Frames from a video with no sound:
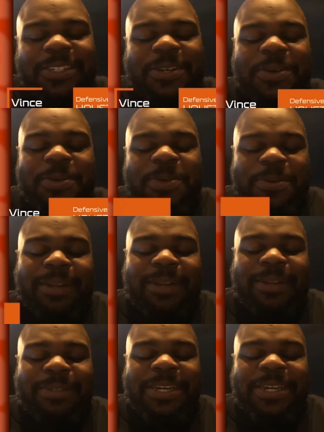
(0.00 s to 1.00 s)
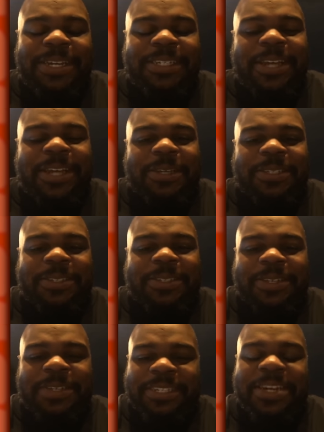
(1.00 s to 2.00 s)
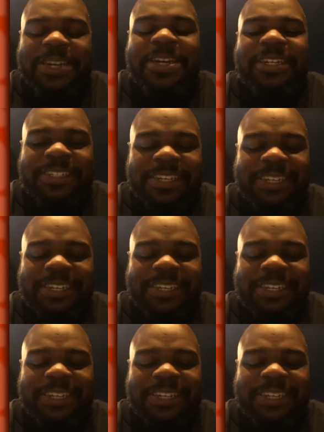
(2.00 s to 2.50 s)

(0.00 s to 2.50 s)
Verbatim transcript: It's cool, man. It's good to talking to you. It's good.